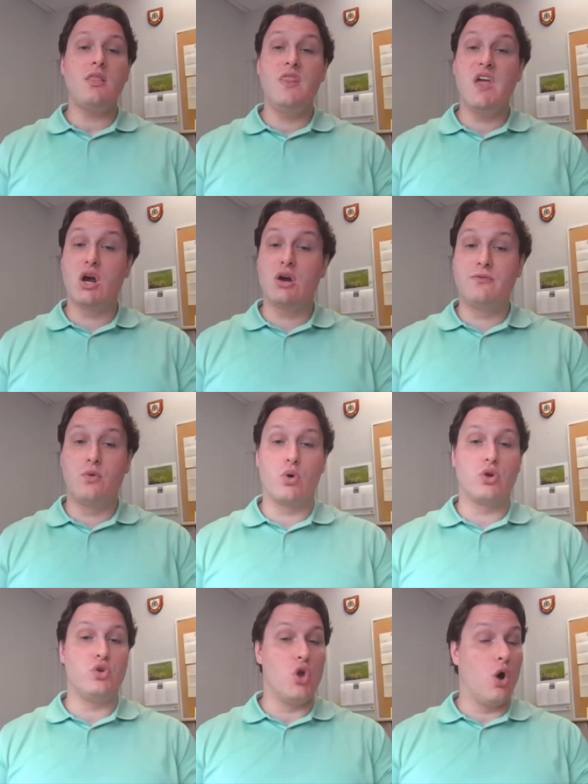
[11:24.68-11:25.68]

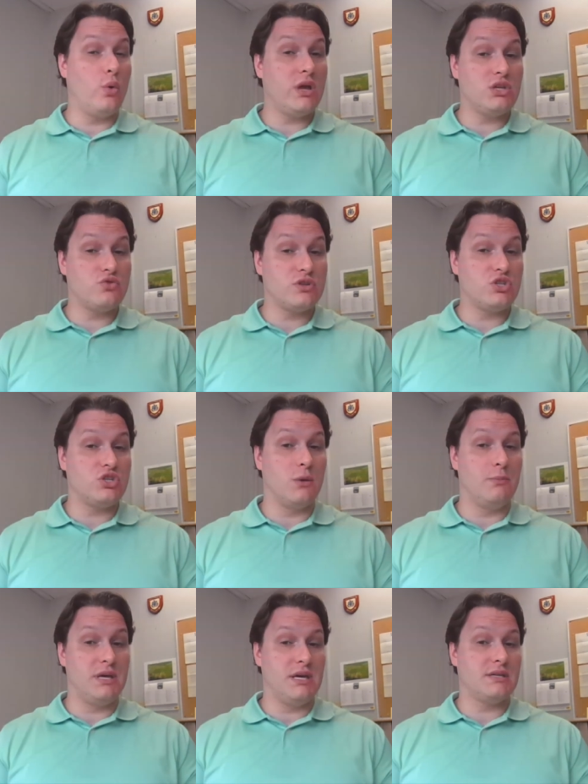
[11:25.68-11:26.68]
Therefore, no interest shall
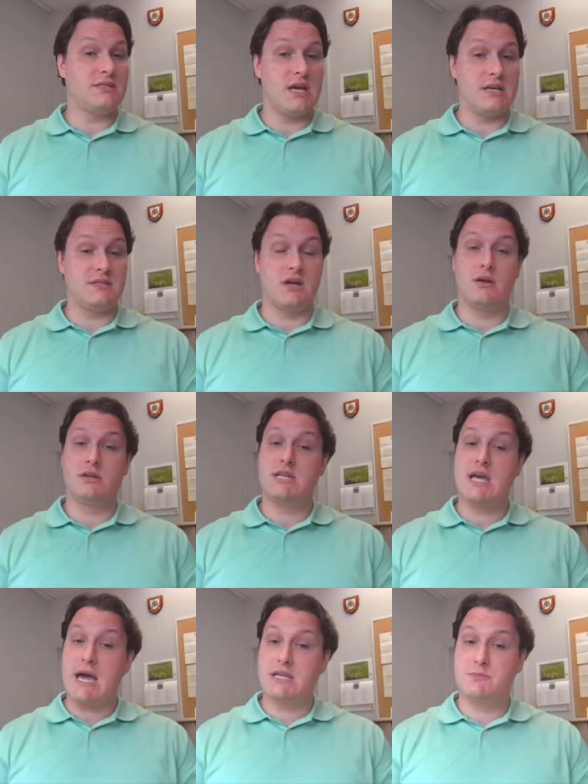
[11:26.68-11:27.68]
be assessed on
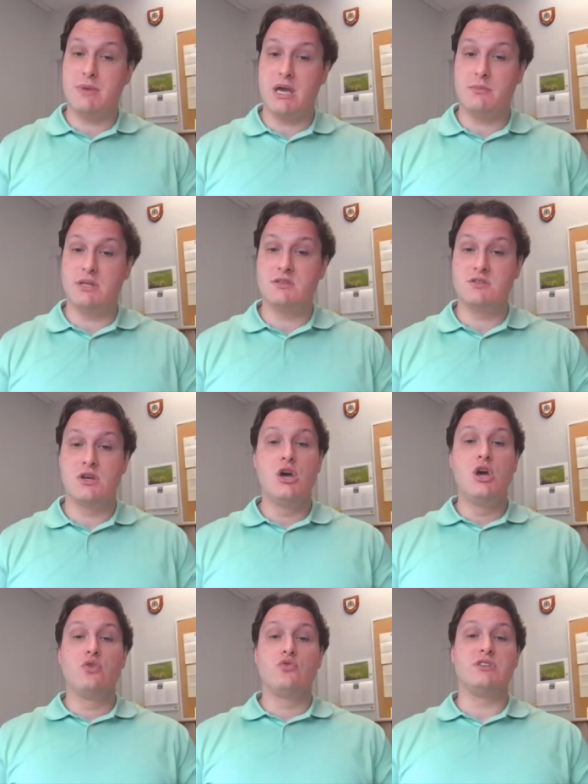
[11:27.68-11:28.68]
tax payments
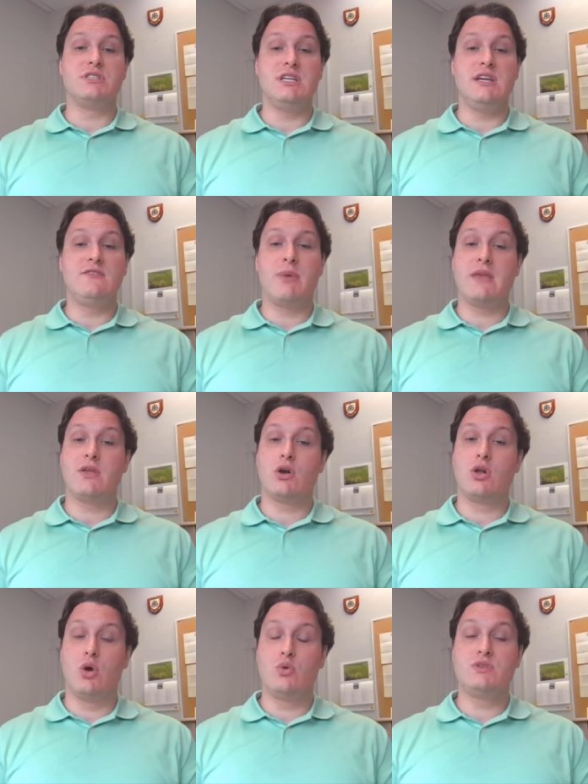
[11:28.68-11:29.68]
received by the
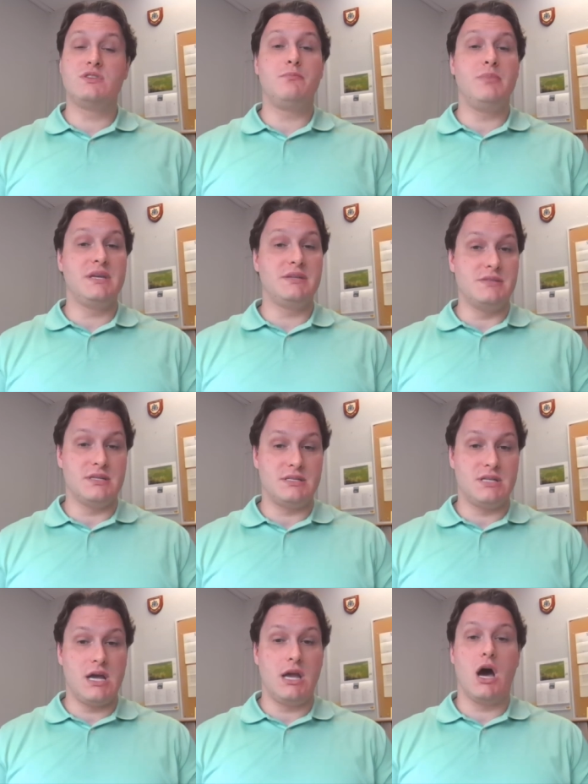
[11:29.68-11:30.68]
close of business
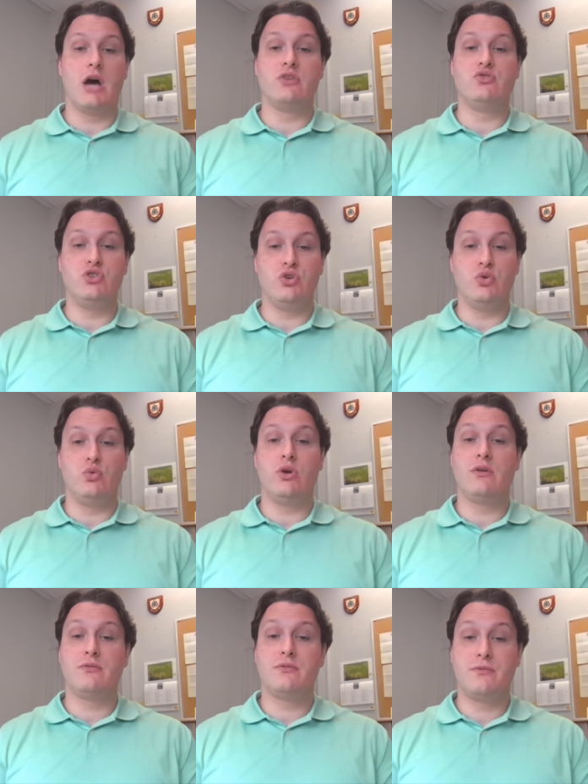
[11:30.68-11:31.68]
day on June
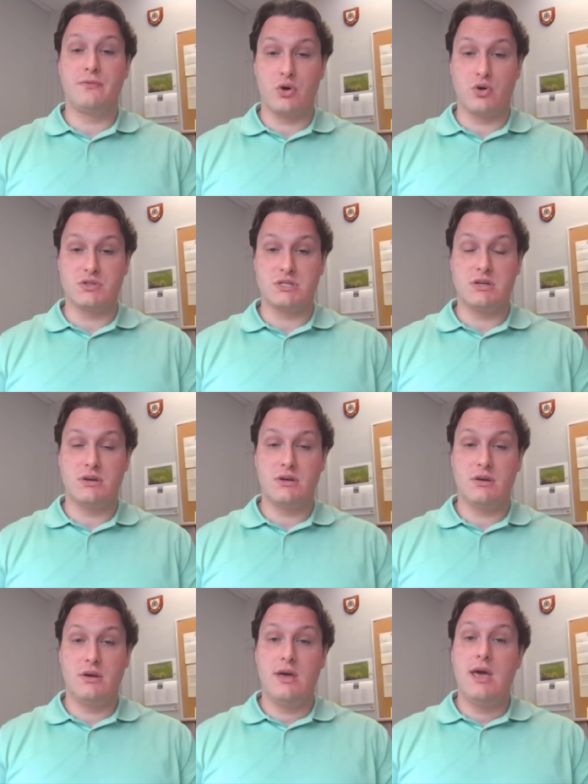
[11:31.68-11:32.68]
1st.
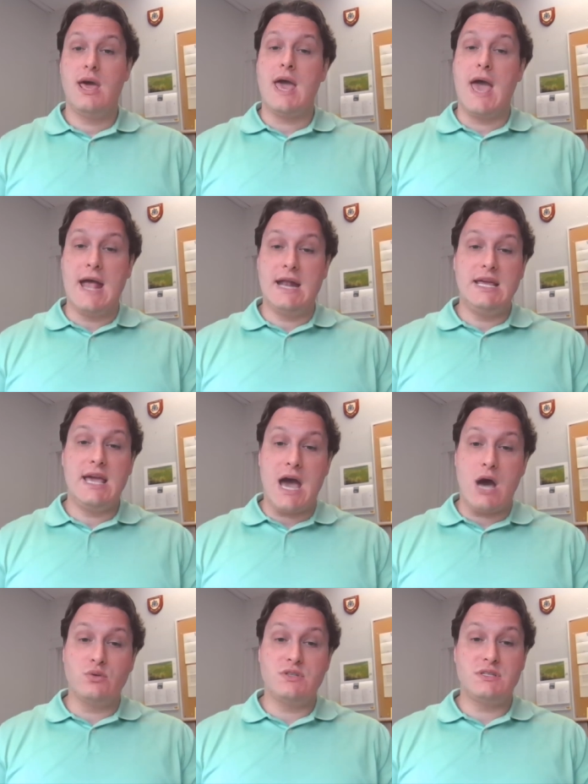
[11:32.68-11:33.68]
Any
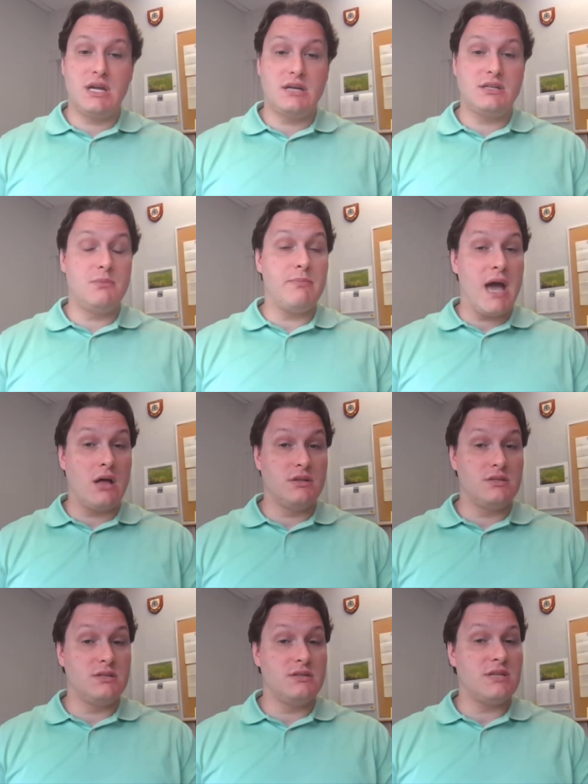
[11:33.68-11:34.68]
outstanding
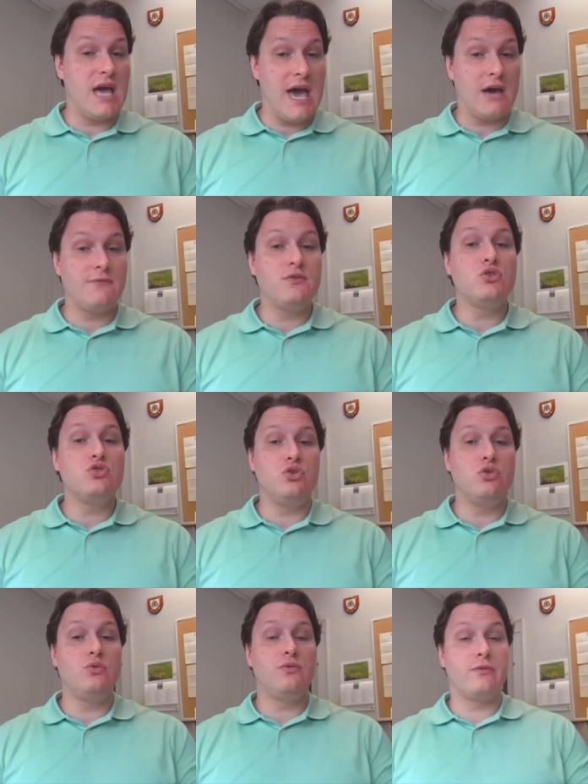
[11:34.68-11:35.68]
balances after
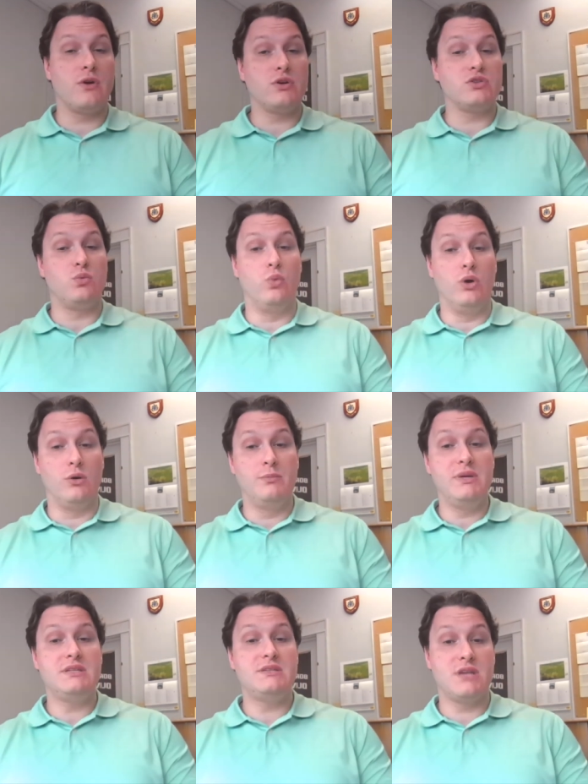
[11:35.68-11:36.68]
June 1st will
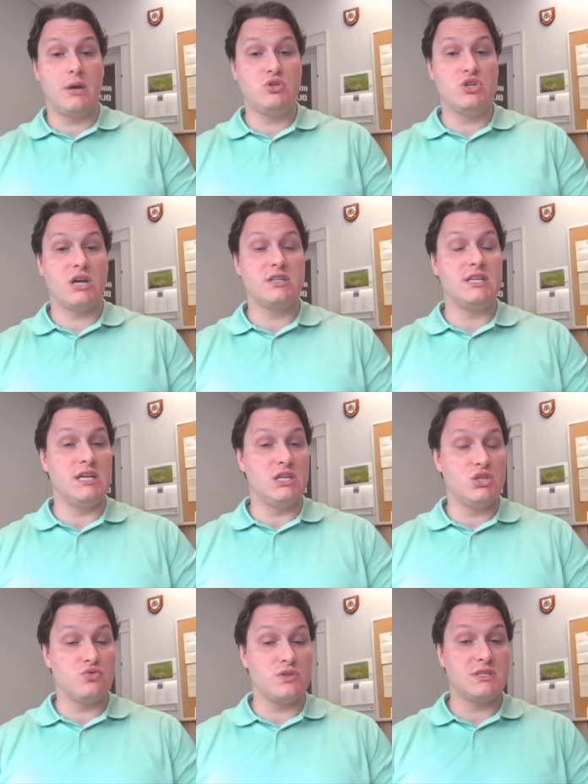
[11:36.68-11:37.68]
be subject to
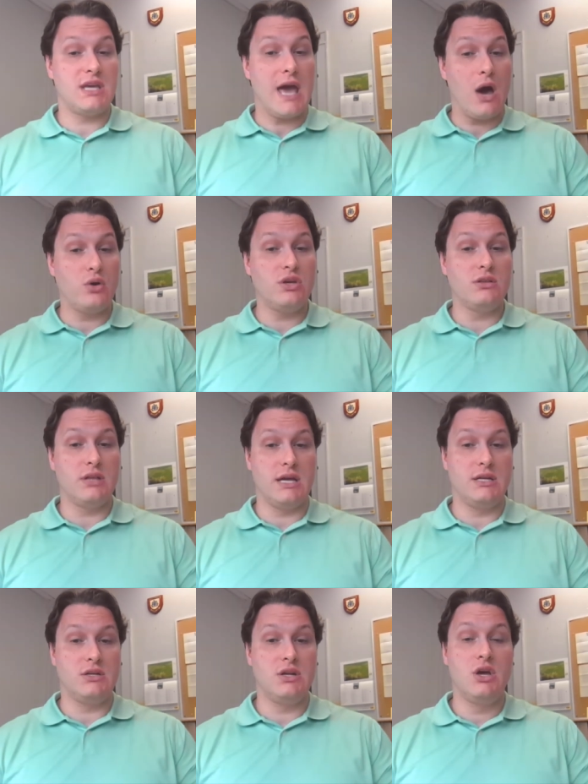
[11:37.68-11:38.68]
interest
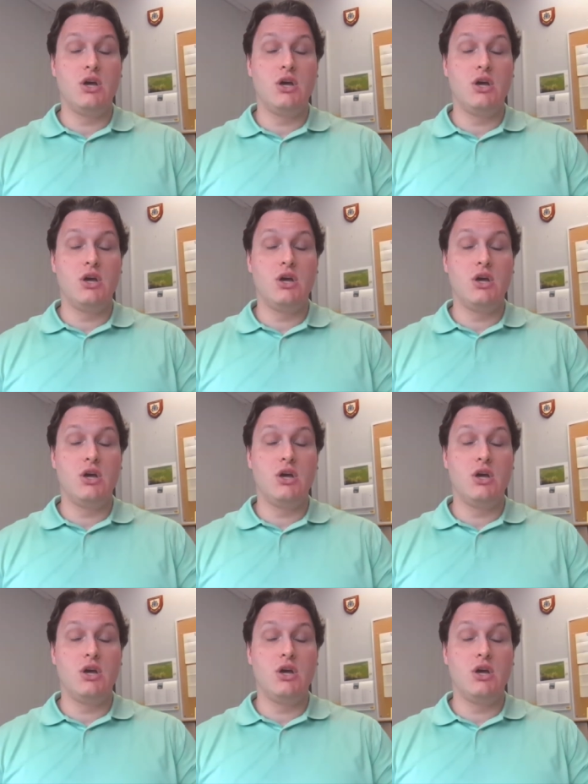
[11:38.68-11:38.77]
calculated